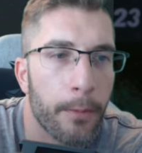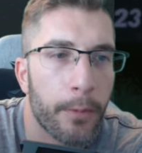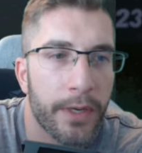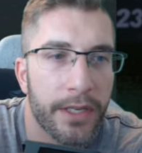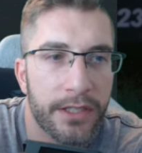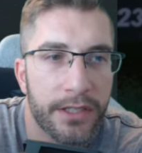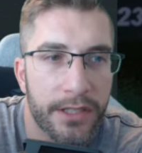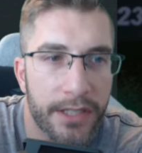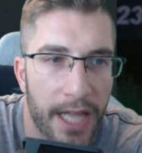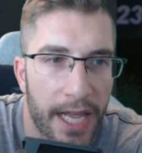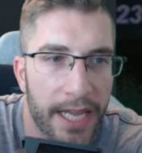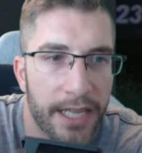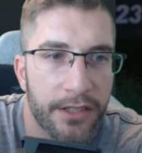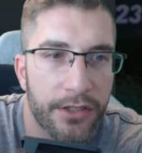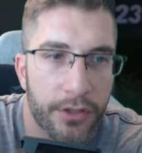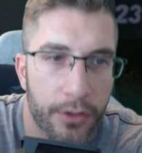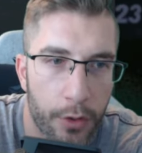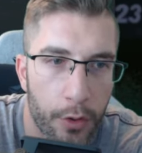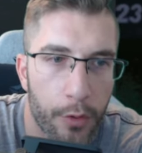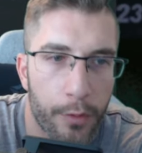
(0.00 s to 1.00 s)
which
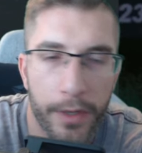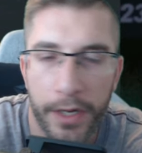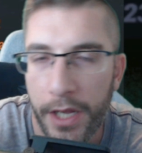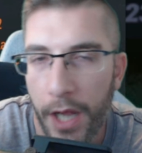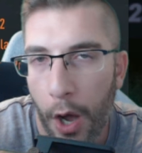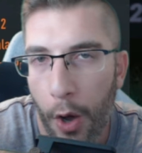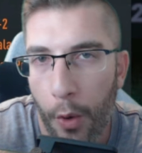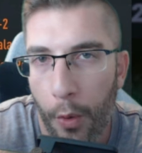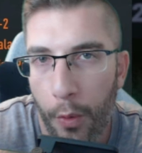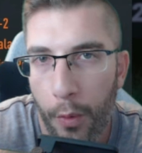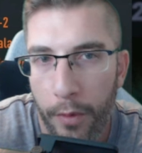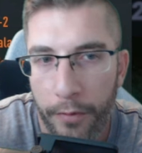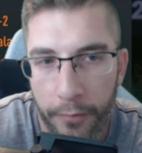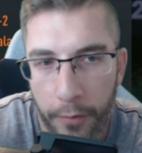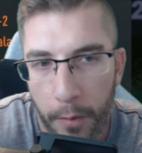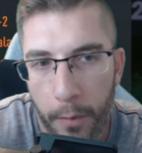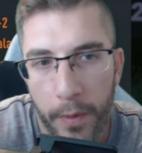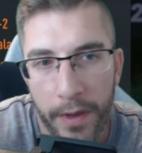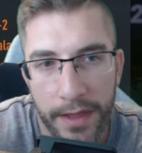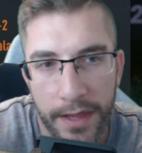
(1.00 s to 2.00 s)
state score a goal
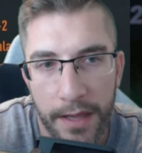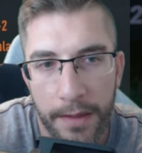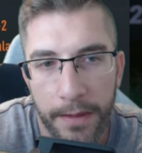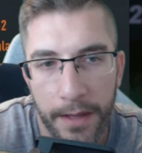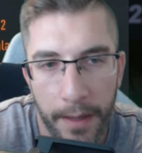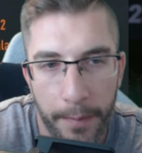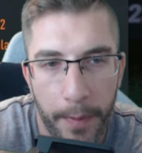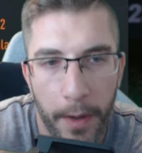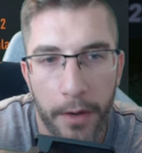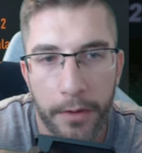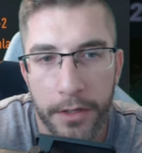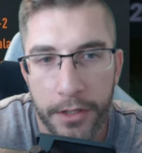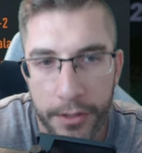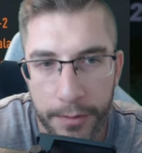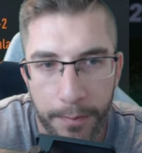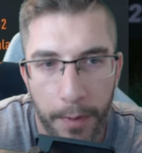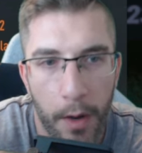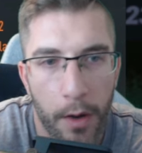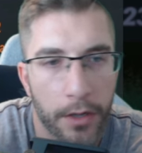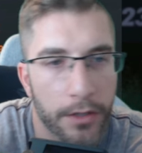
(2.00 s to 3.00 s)
from within the
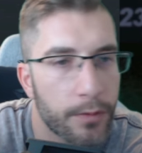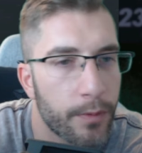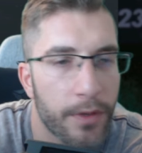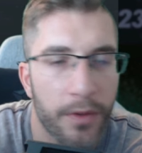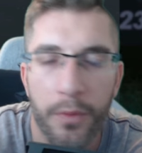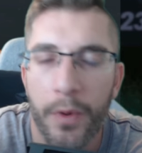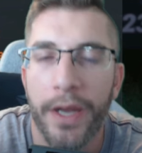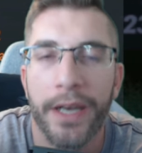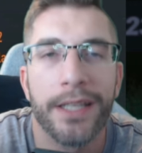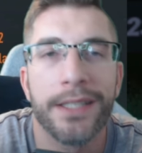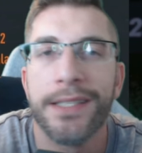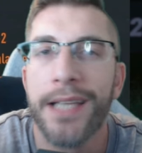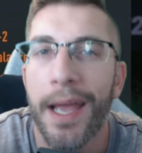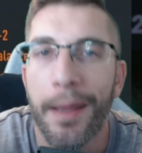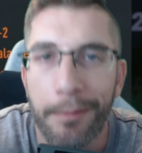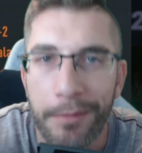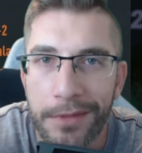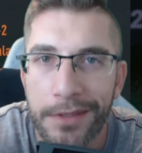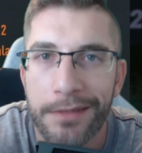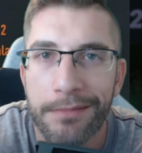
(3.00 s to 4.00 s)
opponent's box with one
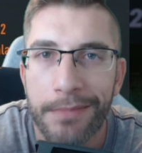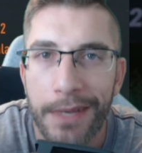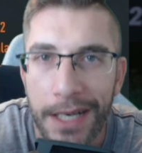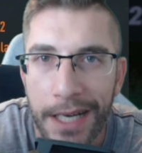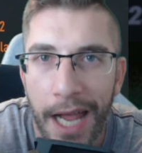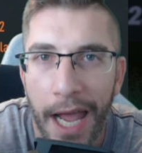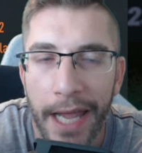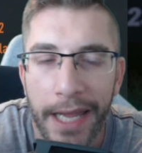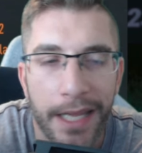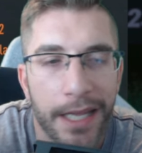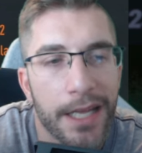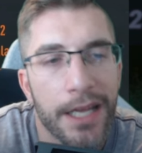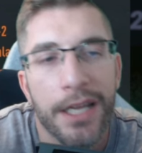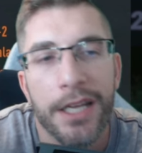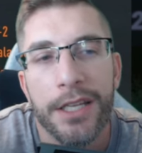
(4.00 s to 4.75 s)
attempt, okay?